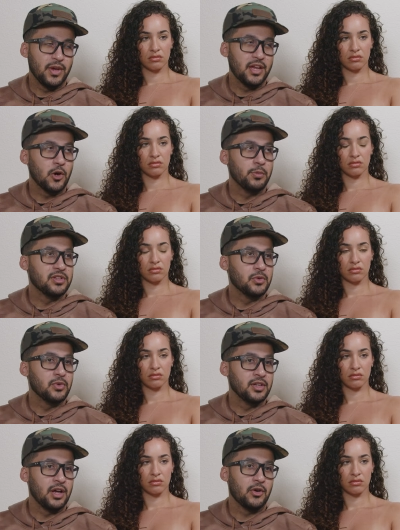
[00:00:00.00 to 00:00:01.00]
Speaker 1: way he opened the
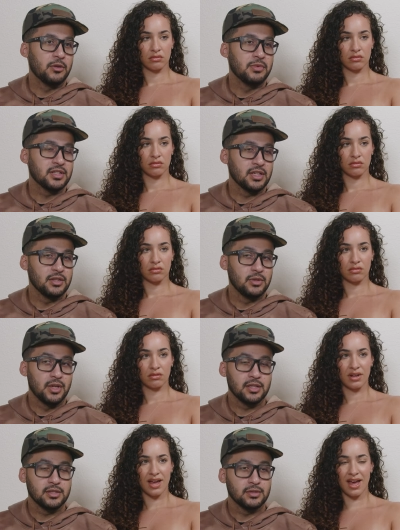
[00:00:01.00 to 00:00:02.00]
window, I would have been scared to do
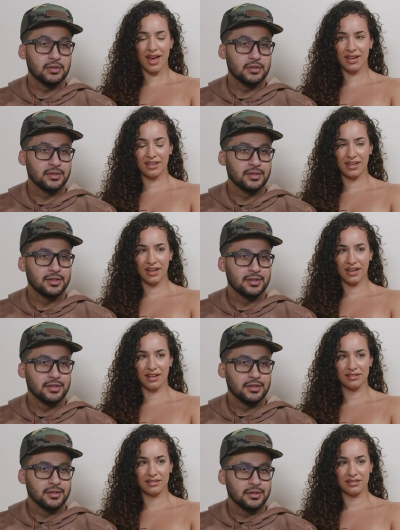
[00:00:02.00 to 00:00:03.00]
that too. Heck
Speaker 2: yeah.